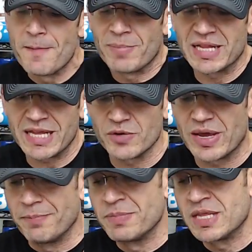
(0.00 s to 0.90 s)
But
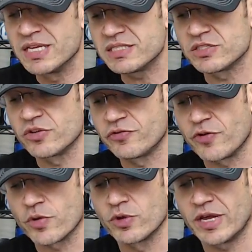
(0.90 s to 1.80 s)
anyway, this is the
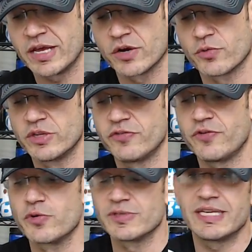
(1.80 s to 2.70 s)
formula here with the
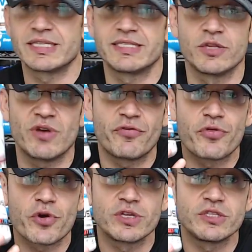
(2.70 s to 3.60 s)
Focus XT, and you
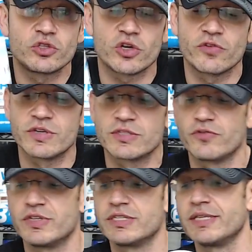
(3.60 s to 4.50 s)
have 30 servings
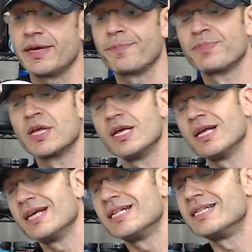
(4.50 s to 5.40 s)
of this thing.
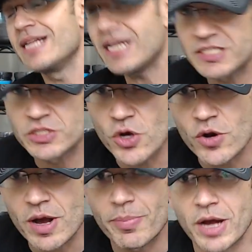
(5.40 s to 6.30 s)
Let's
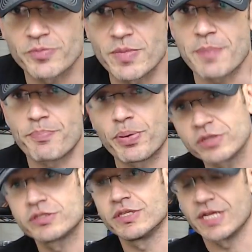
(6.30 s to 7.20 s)
talk about my
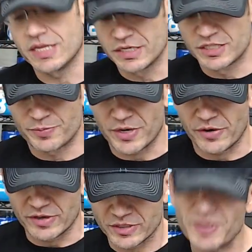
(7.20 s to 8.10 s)
personal
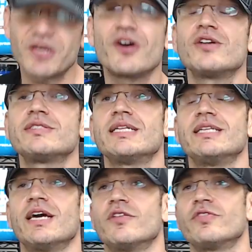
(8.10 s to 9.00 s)
experience, because at
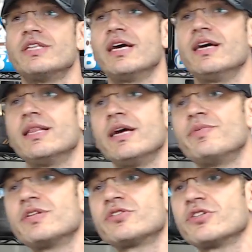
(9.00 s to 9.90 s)
the end of the day,
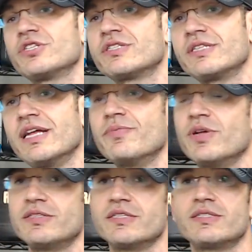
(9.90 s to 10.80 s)
labels are just
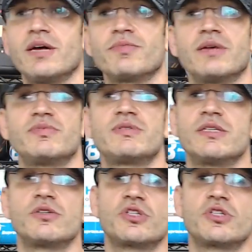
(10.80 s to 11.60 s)
labels and sometimes things